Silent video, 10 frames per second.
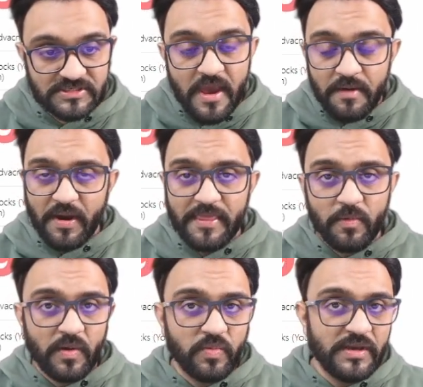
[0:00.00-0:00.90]
by the way
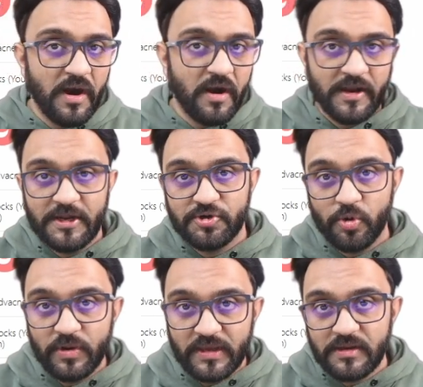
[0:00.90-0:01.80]
we are
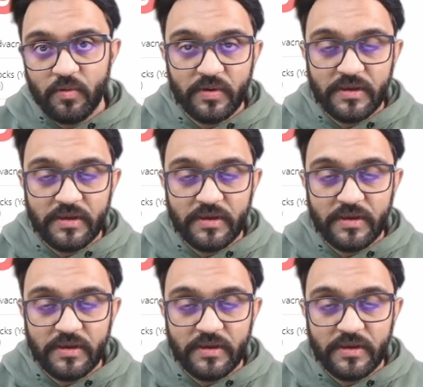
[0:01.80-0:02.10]
enrolling we